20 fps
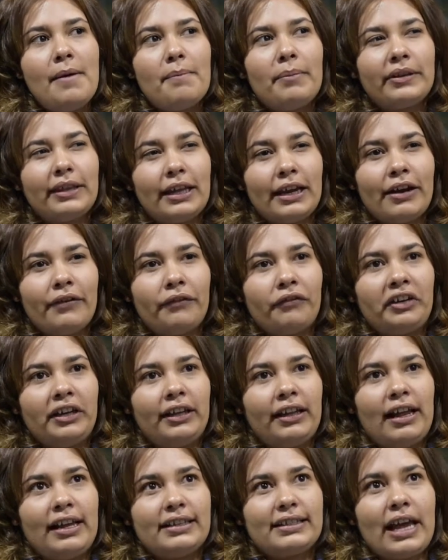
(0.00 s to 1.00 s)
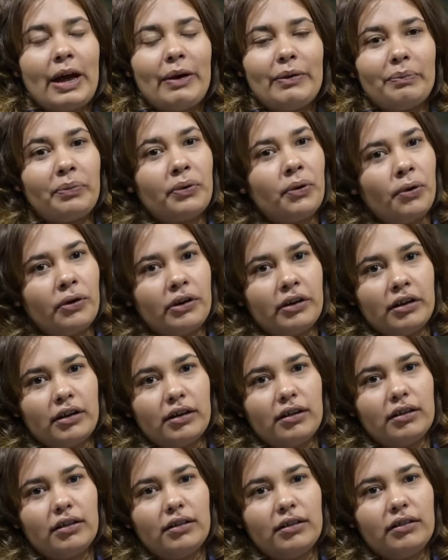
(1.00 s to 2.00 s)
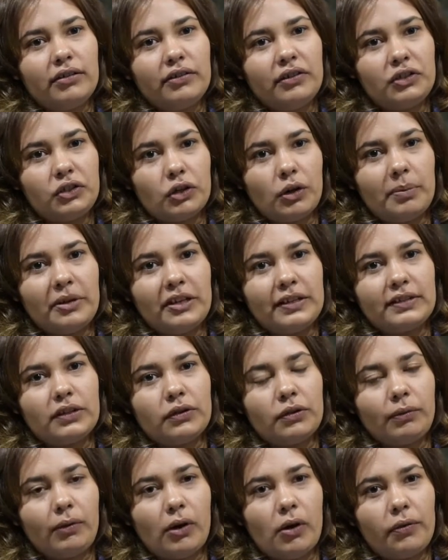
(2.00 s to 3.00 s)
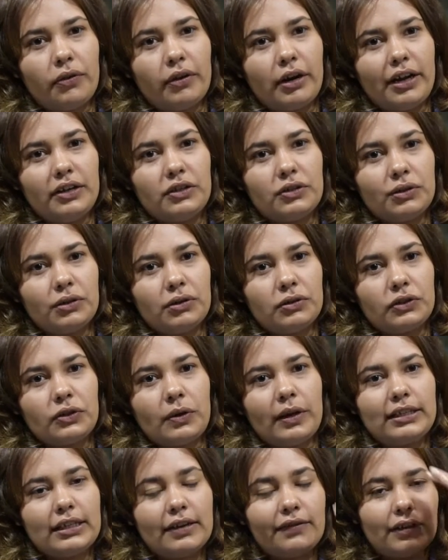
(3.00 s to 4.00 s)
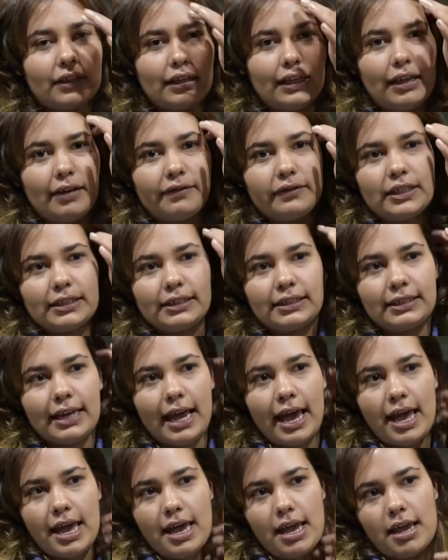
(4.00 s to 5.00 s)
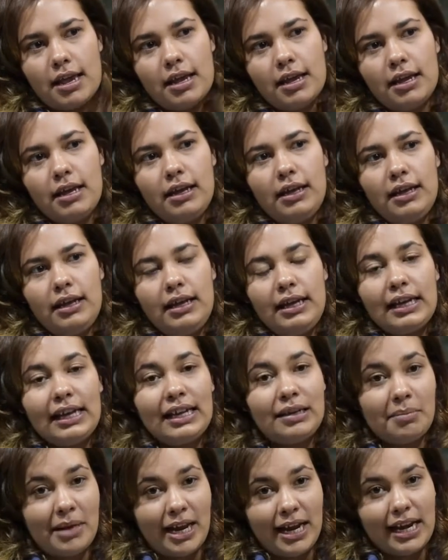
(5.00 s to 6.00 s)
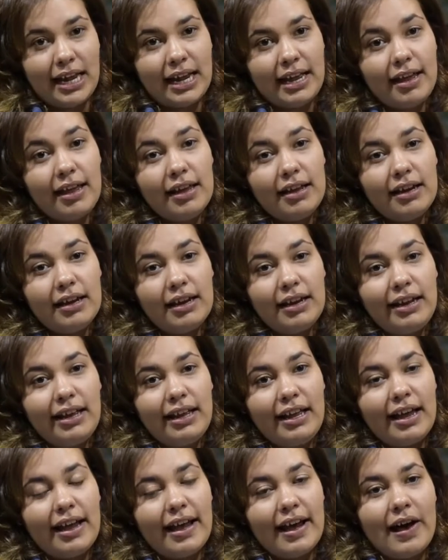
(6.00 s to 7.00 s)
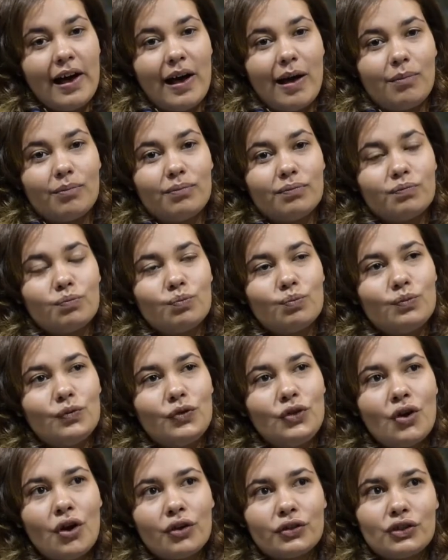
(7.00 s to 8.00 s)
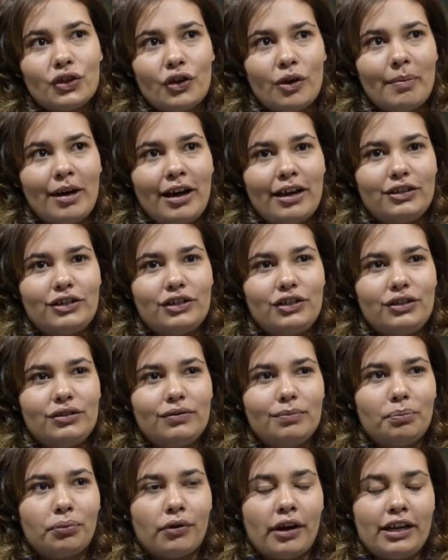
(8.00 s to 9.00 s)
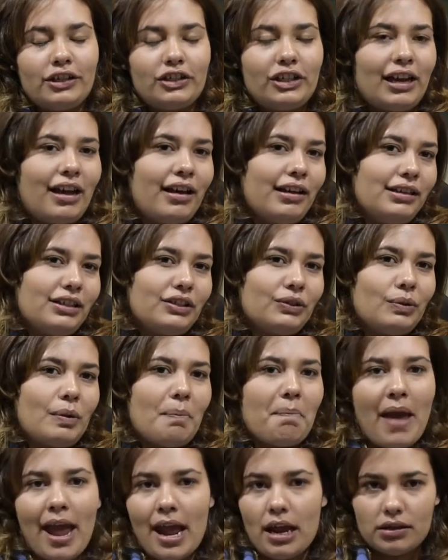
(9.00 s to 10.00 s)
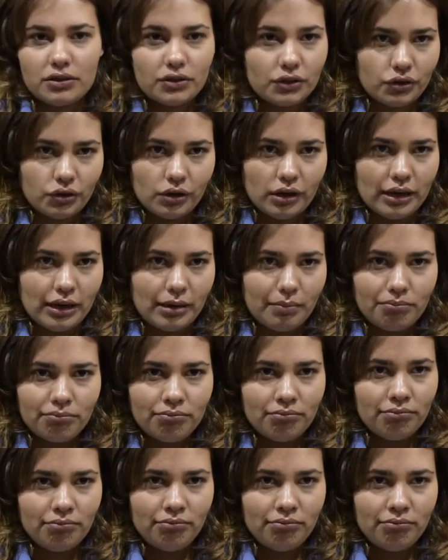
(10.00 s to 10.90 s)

But then I realised how important the job is and the role that I do. So I definitely love to stay in media, not so much branch out into a mainstream,